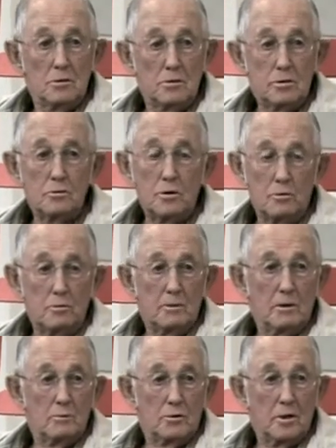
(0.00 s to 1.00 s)
You can
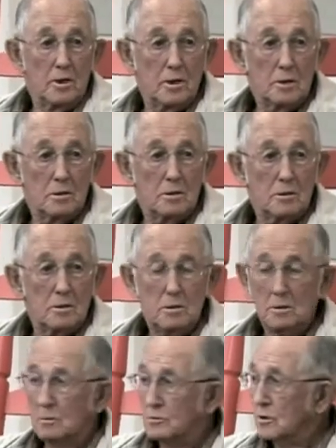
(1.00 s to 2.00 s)
remember that. Yep.
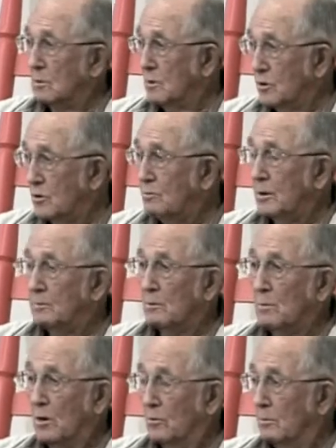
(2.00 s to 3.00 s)
Uh, some of you people
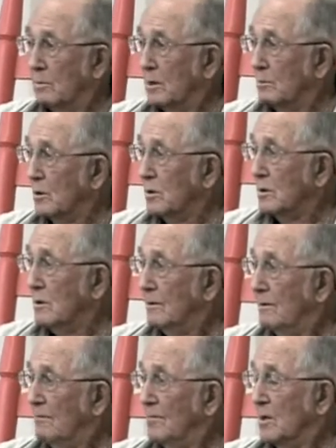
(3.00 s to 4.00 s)
might remember it.
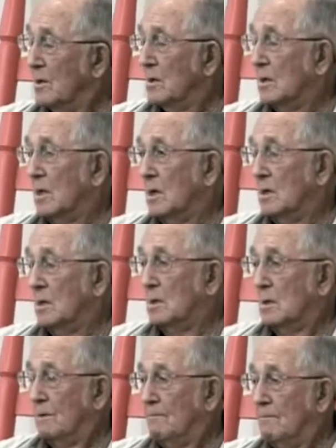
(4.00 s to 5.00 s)
And
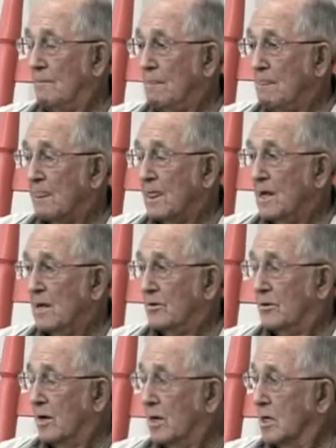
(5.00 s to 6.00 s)
uh,
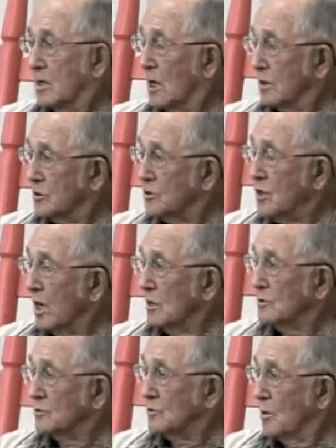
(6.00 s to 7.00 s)
they, he got the
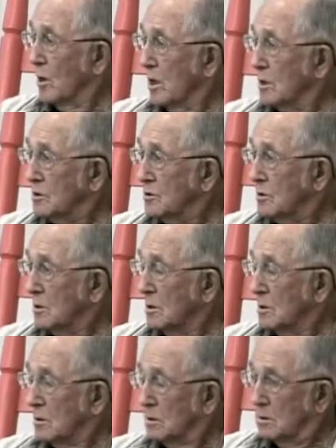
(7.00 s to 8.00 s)
channels dredged.
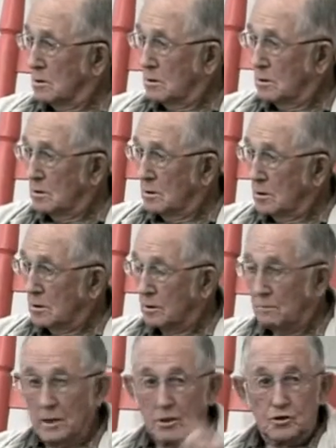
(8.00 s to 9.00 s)
Uh, the
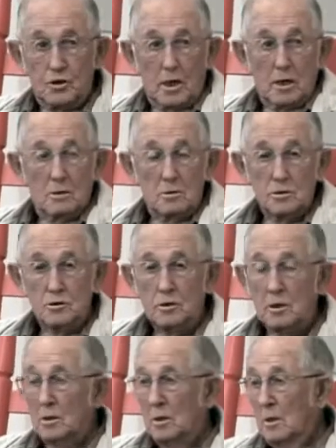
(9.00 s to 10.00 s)
main channel.
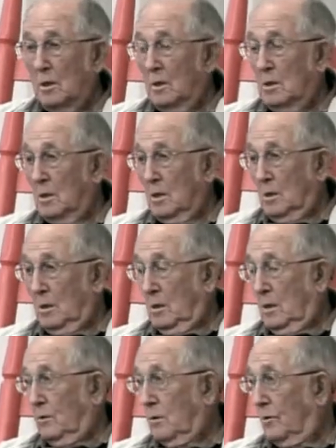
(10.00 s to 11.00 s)

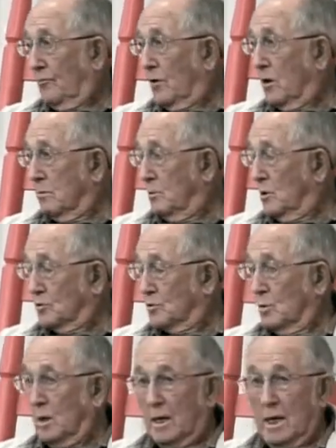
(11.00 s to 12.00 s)
The freight boats
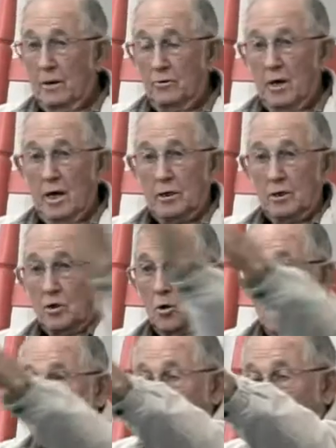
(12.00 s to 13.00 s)
went out, they had to
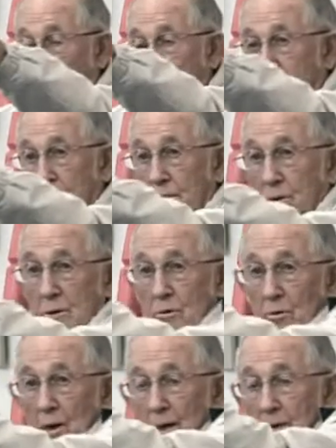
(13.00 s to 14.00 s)
go up
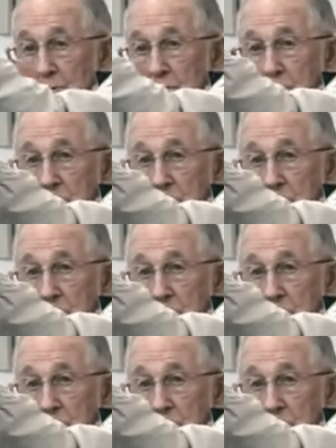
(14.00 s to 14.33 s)
around